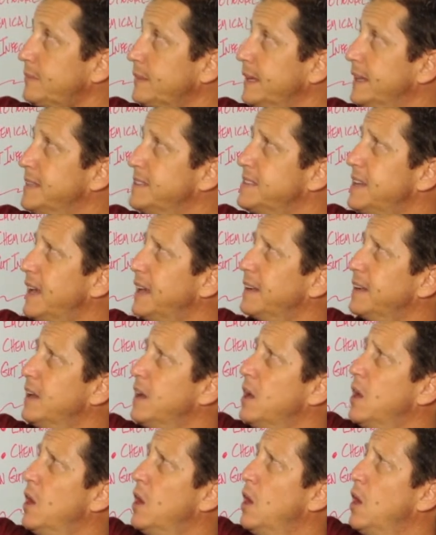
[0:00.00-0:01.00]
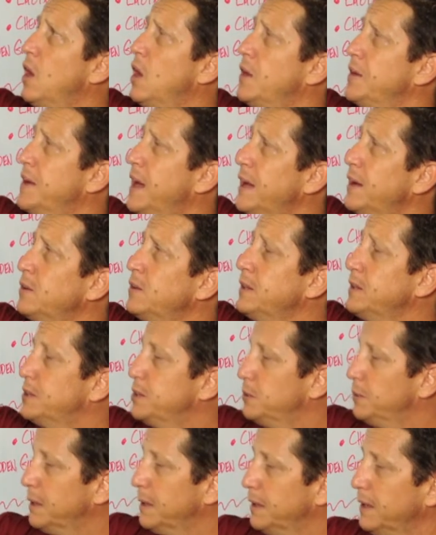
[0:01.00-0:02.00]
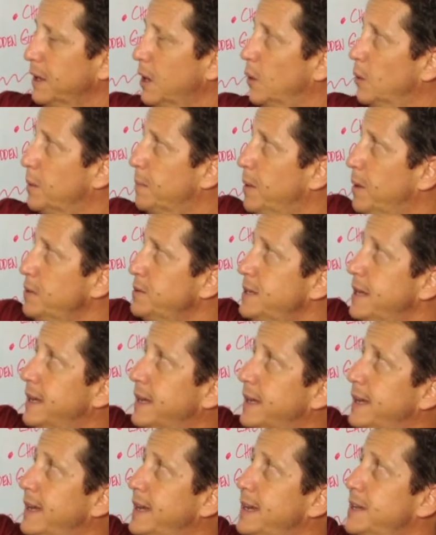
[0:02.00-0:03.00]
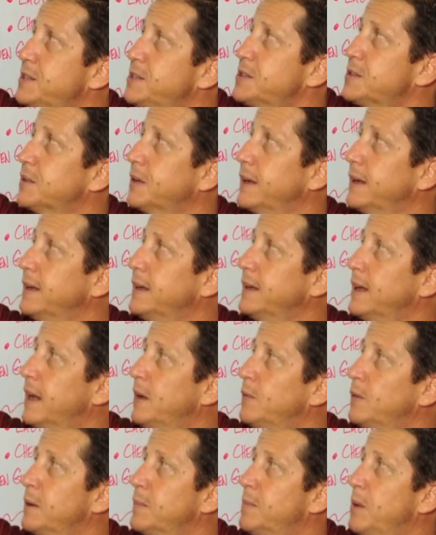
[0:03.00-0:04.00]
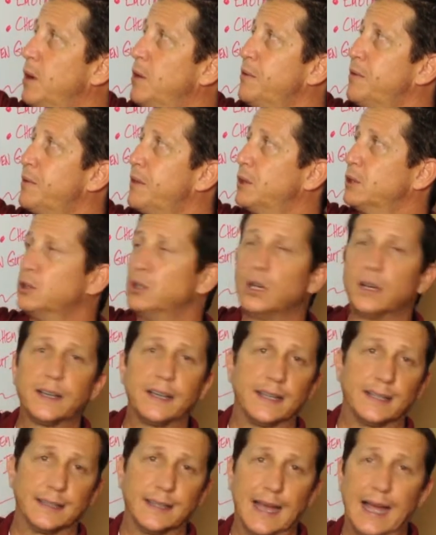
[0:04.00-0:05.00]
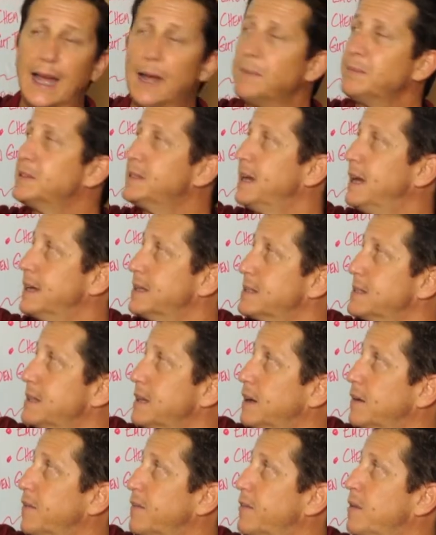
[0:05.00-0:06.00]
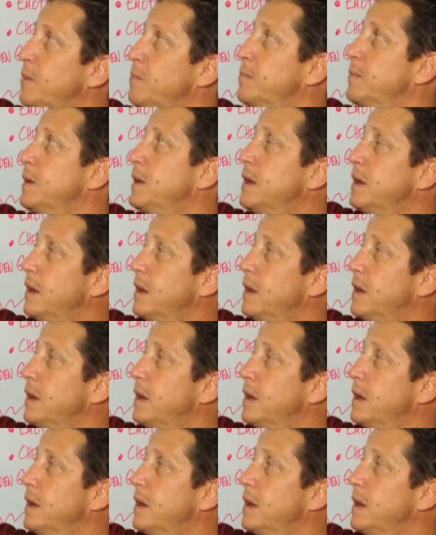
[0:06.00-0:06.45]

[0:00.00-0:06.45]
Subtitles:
is that not only do we both take a history and we both look at lab tests that are from